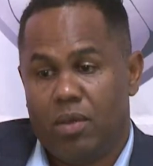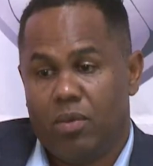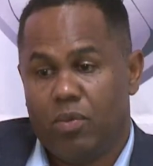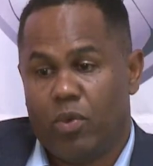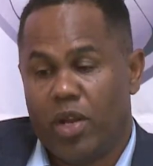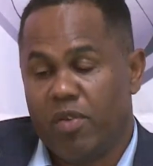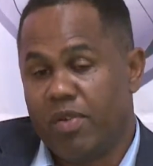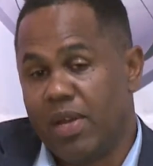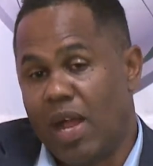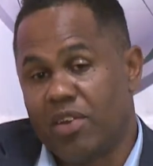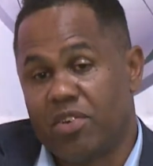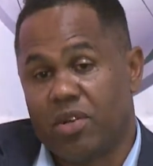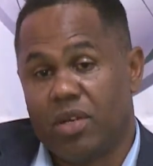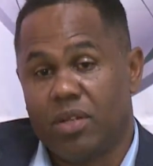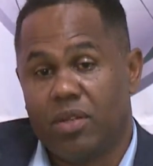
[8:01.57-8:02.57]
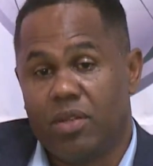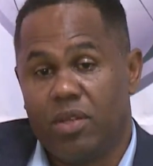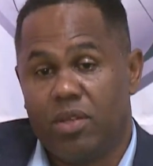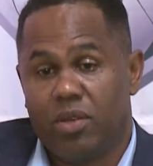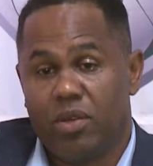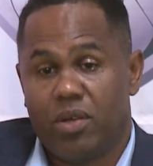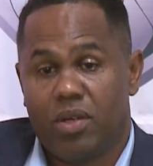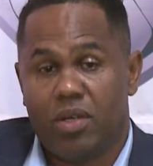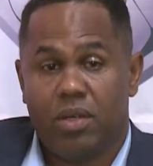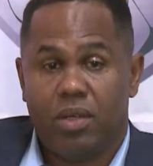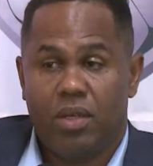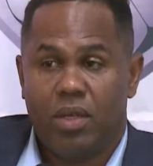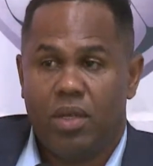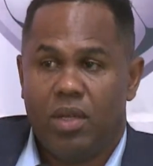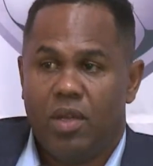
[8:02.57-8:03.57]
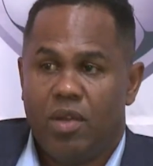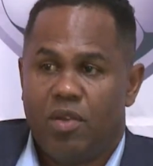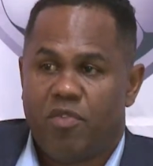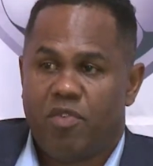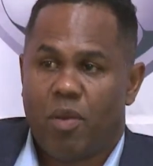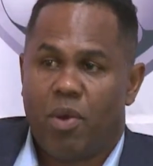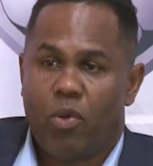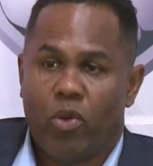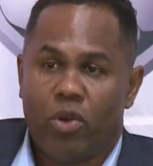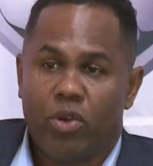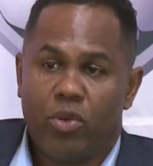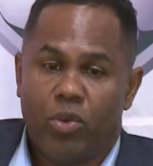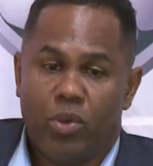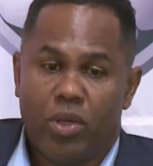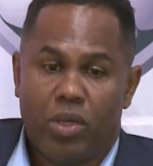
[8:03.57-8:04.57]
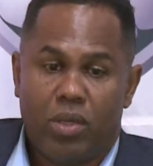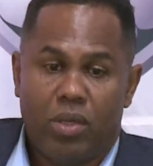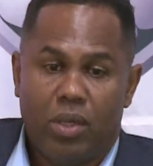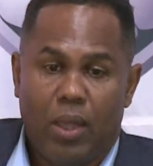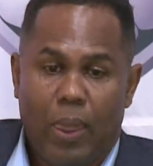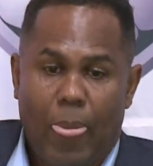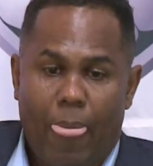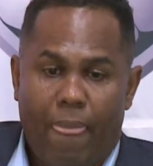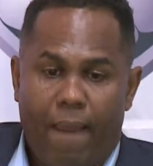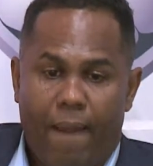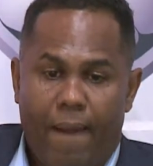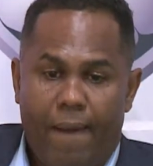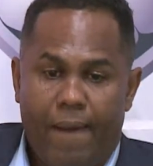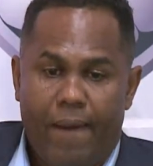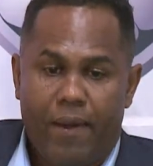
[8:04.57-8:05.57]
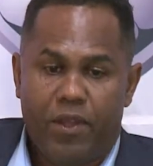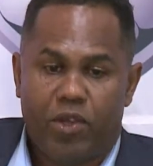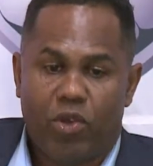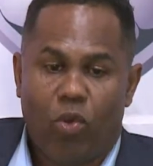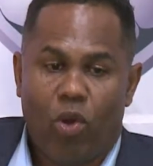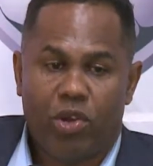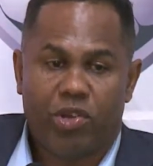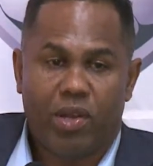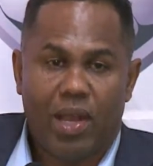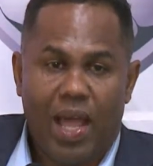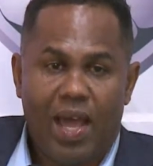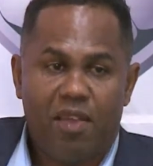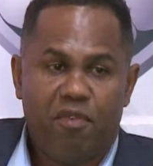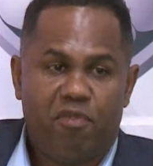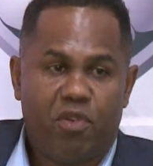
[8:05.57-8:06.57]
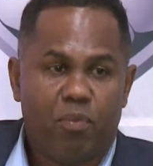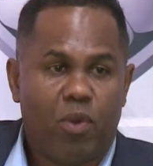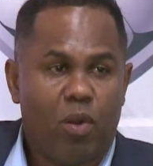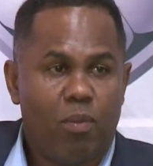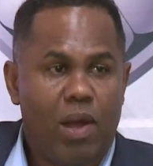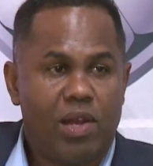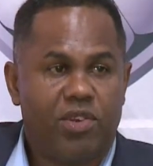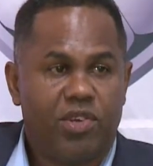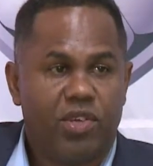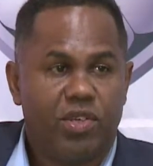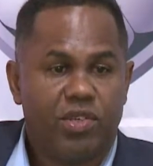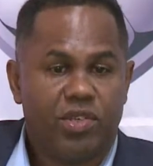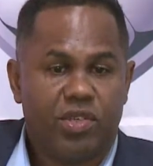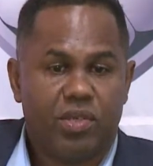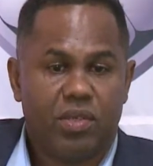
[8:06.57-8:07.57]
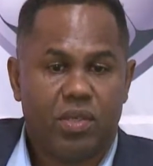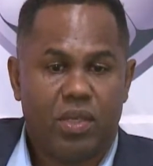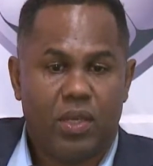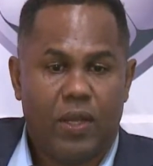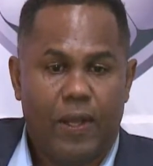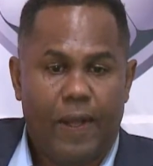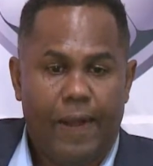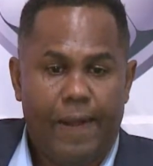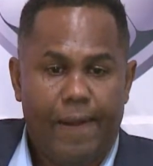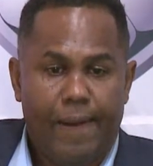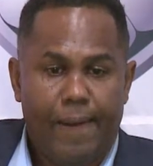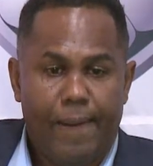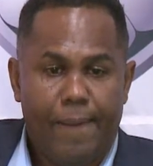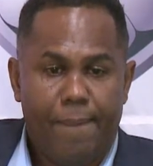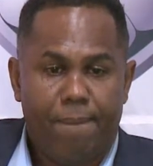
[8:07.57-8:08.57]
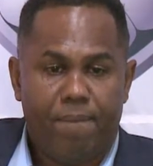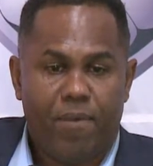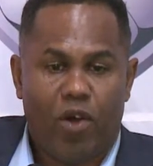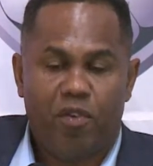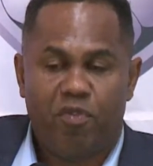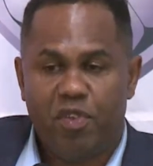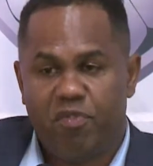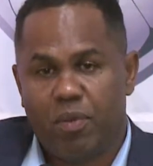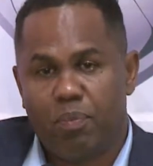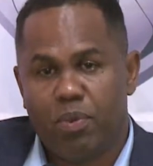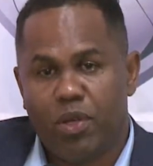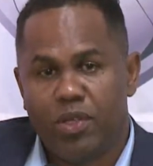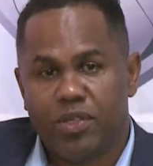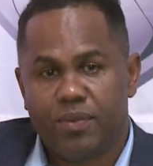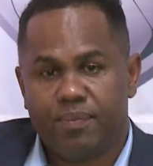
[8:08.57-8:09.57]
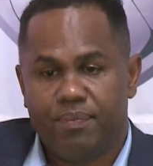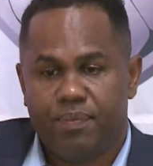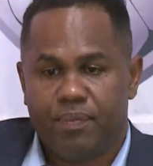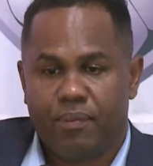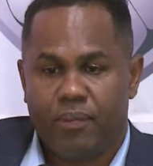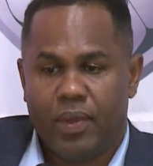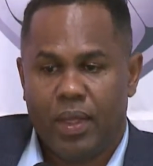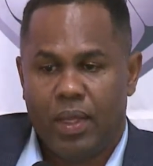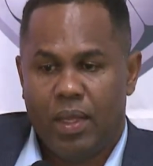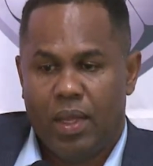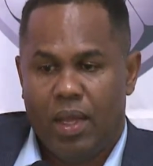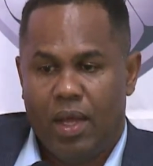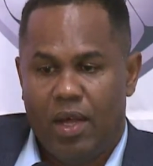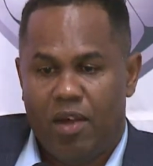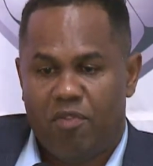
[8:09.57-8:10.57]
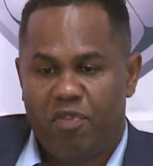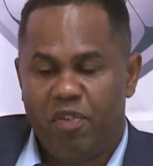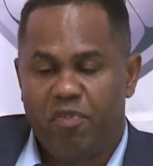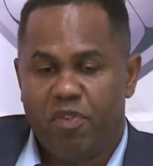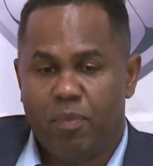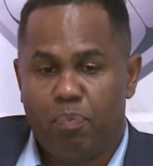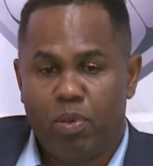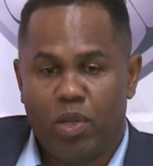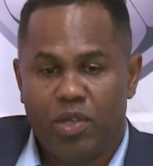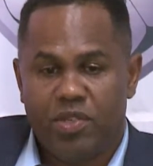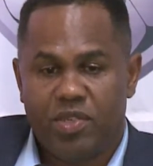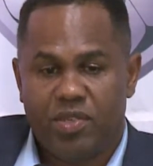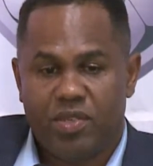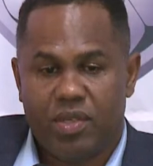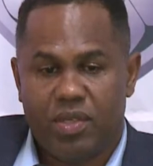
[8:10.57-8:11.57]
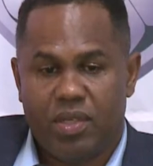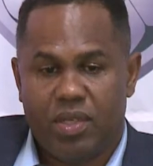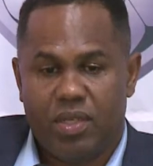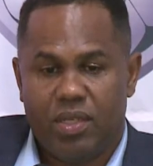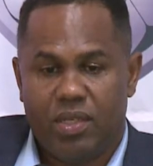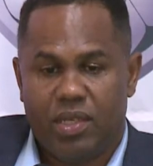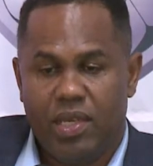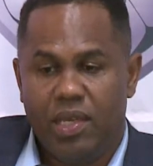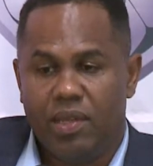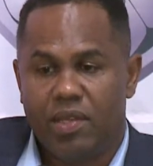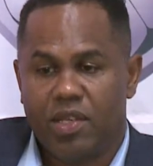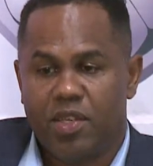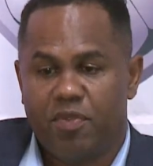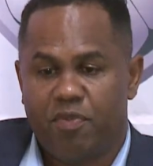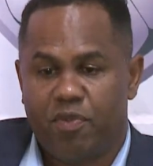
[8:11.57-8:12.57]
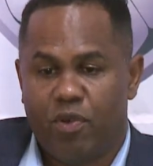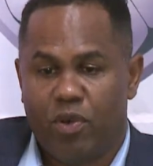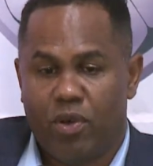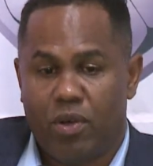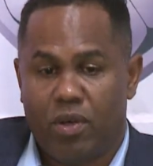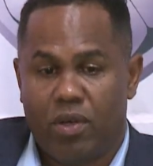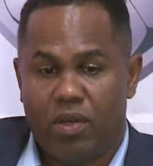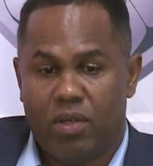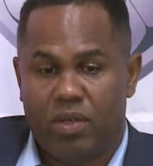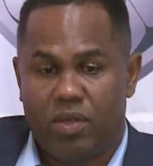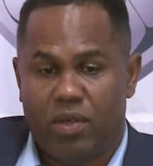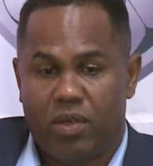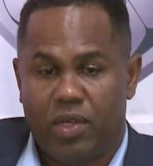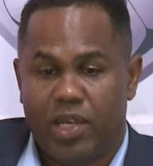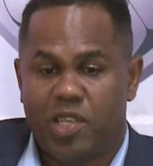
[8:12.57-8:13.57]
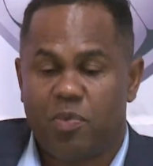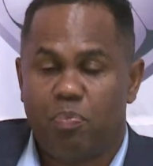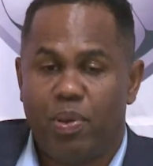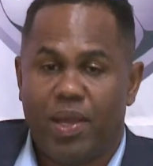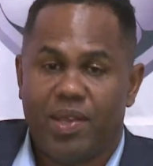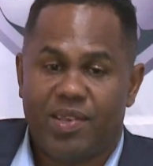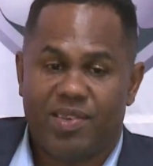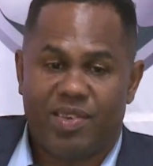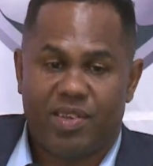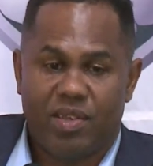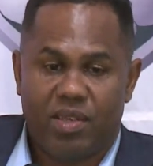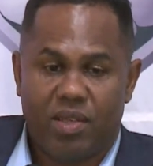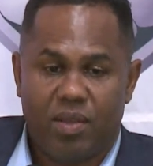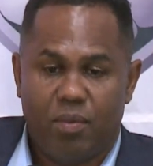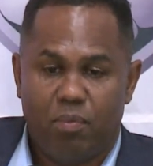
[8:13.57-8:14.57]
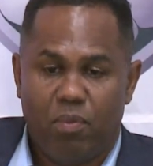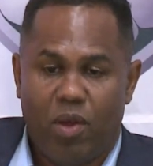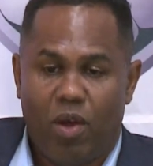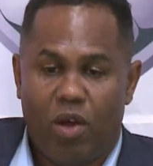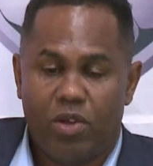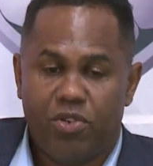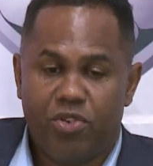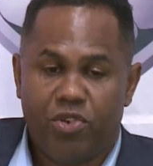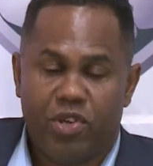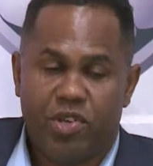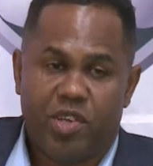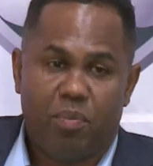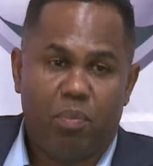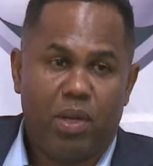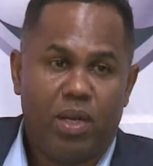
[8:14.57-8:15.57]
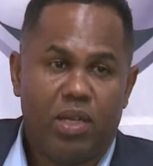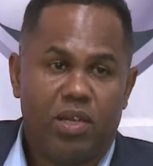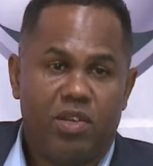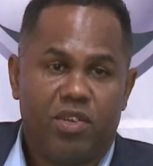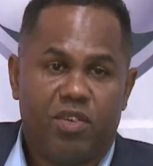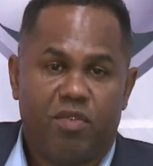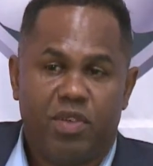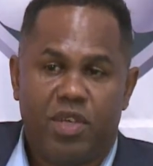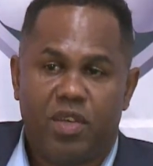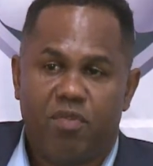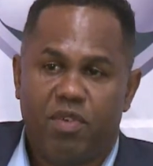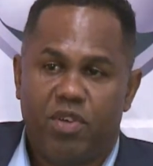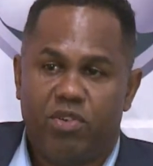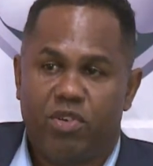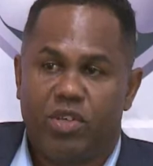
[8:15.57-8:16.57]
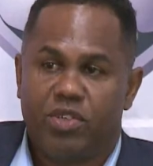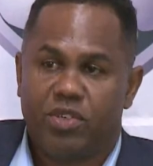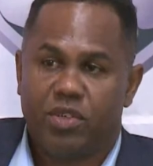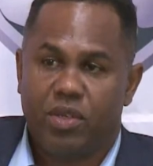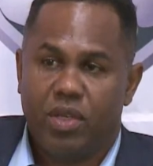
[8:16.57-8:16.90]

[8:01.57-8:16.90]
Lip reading: whatever nationality you are, from around the world. You can watch live football matches on FIFA Plus. FIFA Plus caters for or expects hundreds of millions of individuals